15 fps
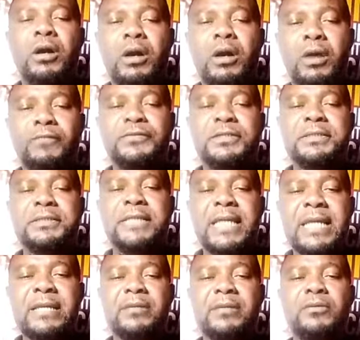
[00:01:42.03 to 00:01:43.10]
of the
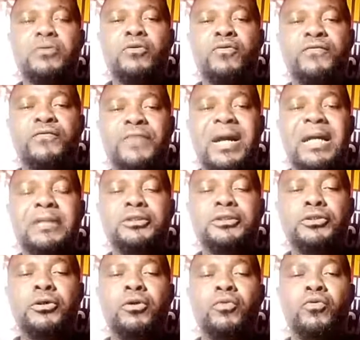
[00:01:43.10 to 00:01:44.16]
day over
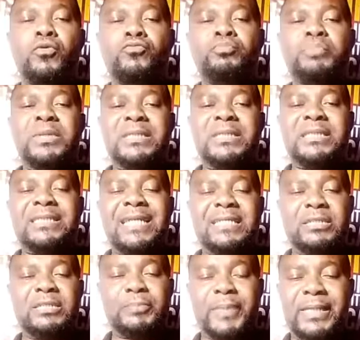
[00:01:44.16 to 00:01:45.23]
your own
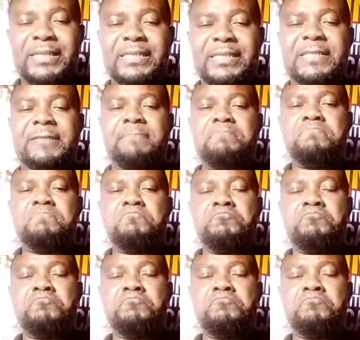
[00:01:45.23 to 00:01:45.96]
personal space.